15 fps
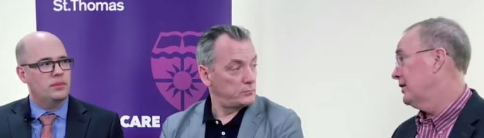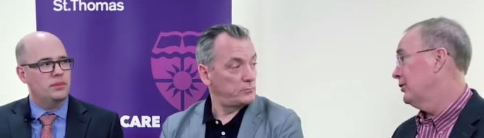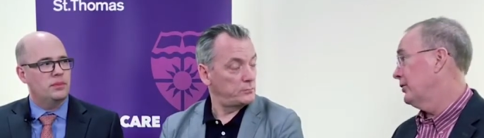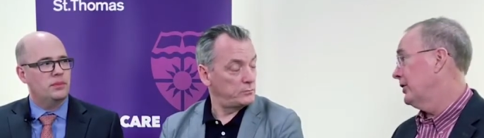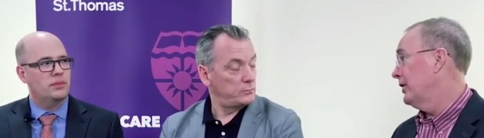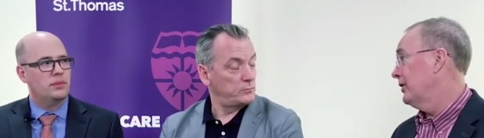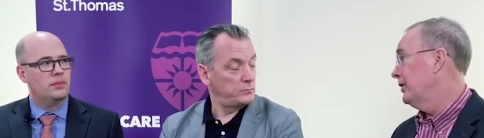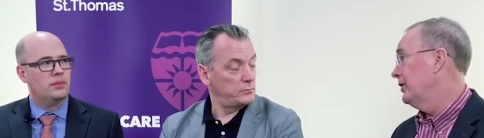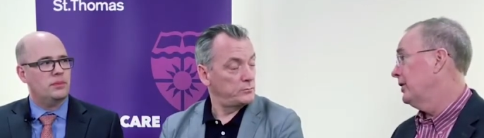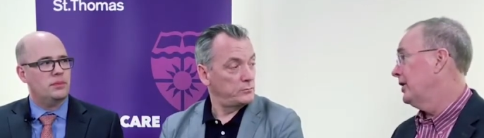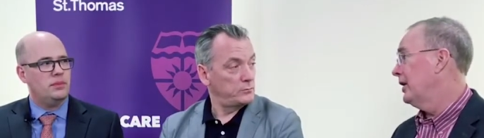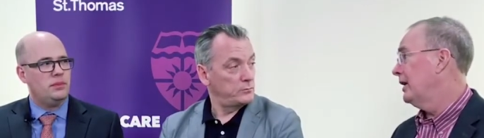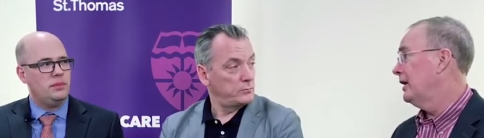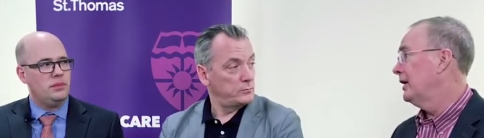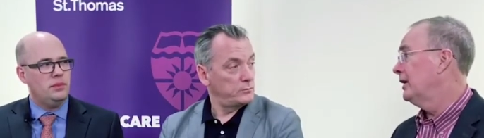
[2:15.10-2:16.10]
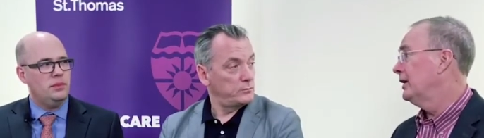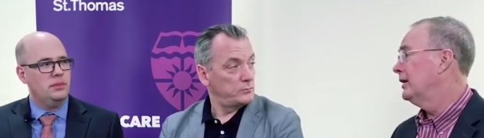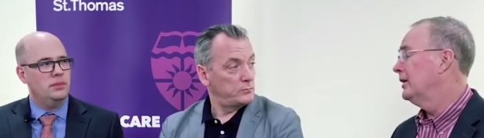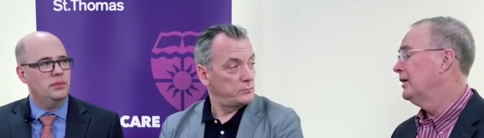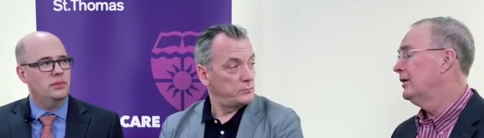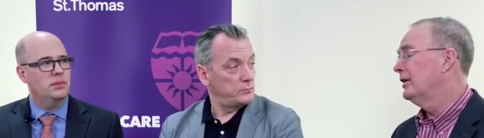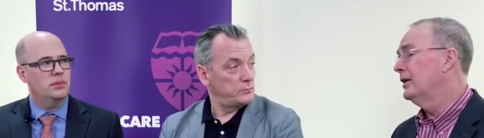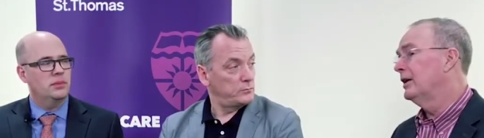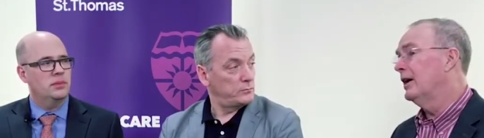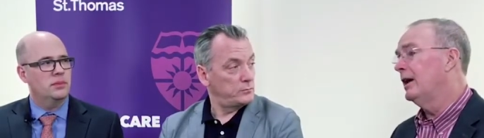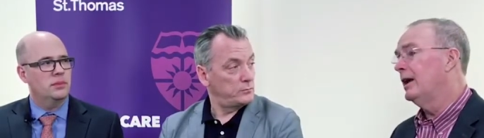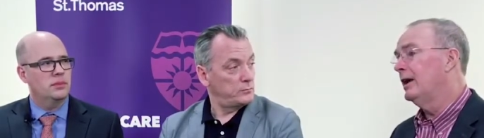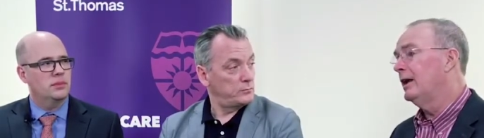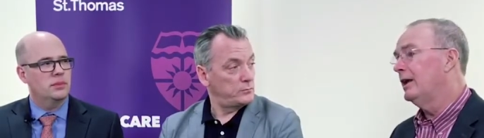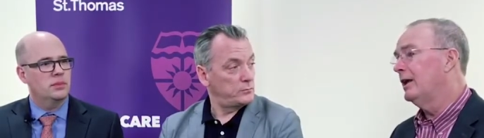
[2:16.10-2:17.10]
Speaker 1: out there. And I,
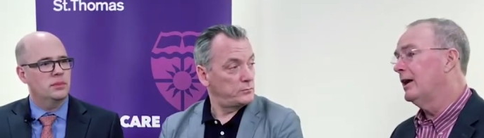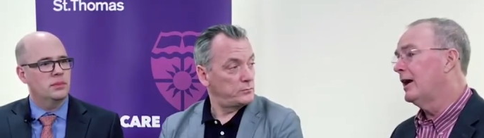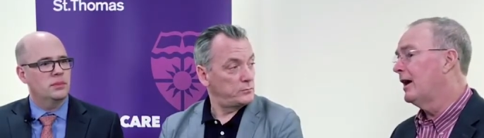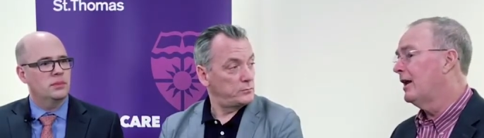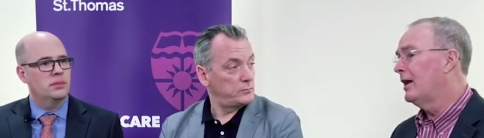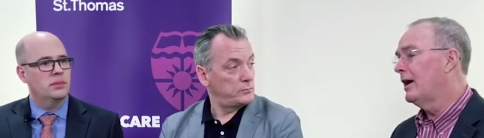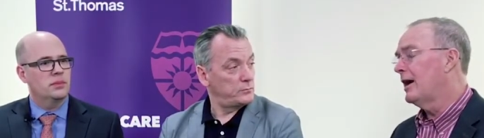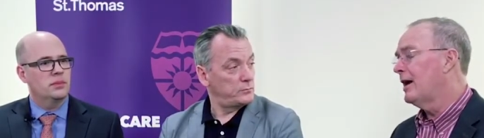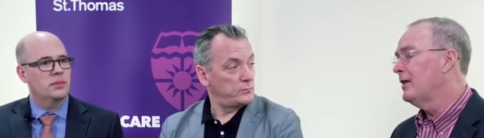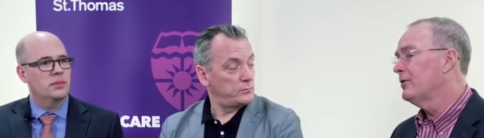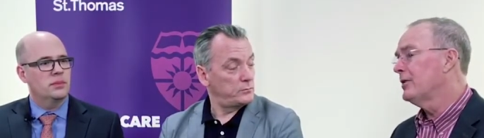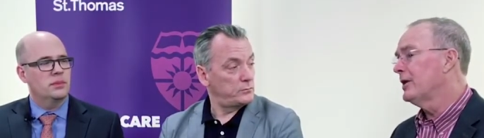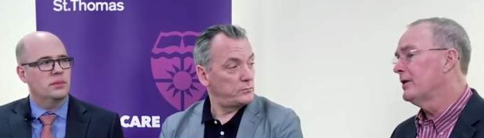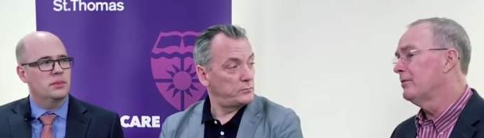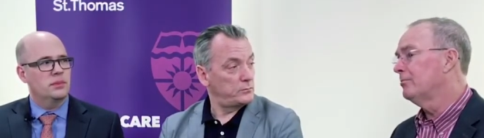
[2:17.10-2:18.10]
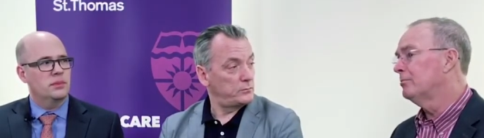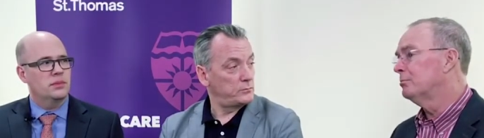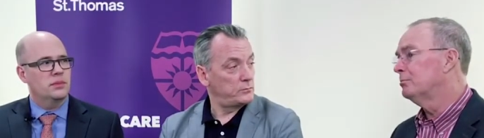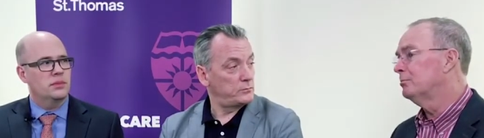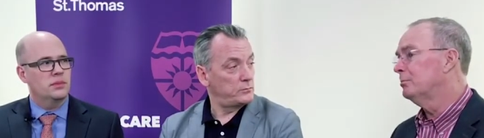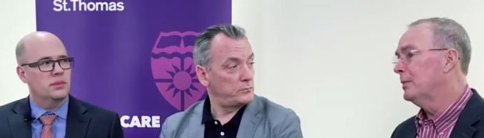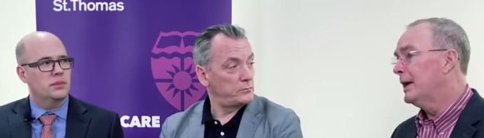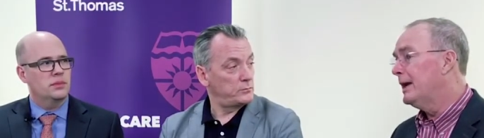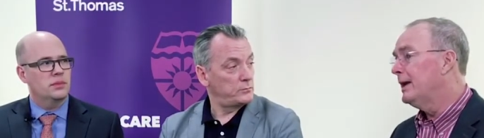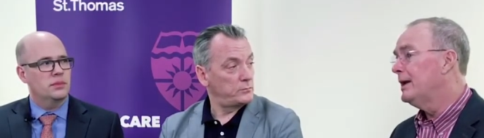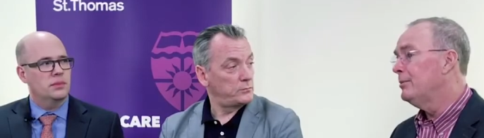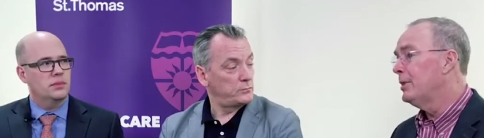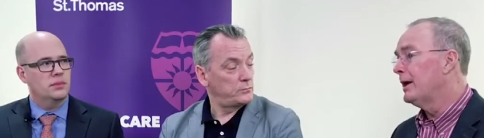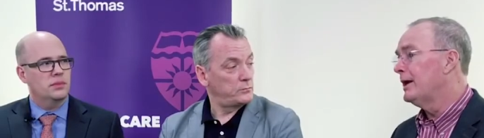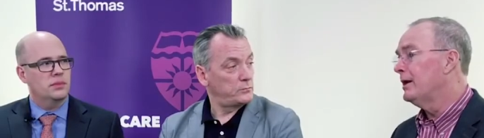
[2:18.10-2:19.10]
I, I don't think
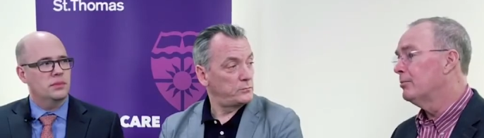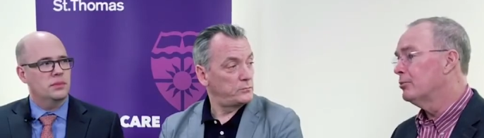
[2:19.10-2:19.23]
anybody